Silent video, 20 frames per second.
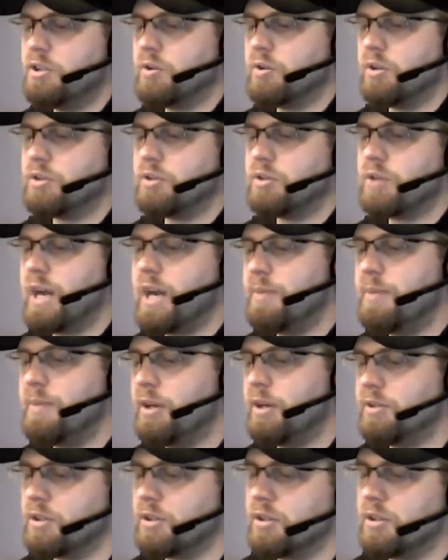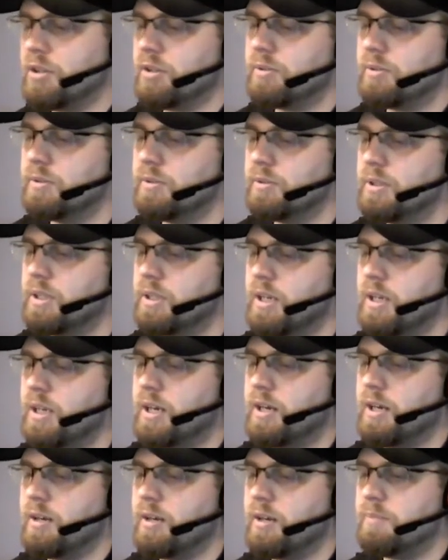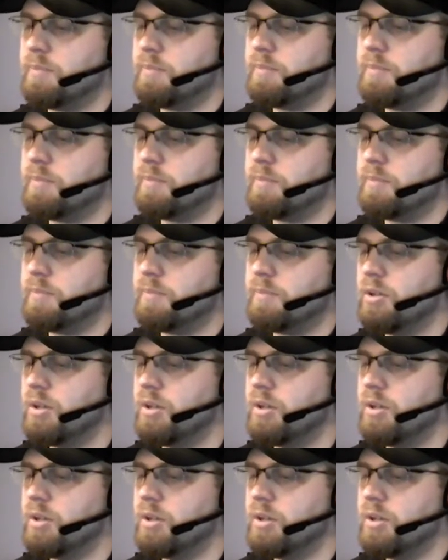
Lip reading: Snake Shaman. You can sacrifice him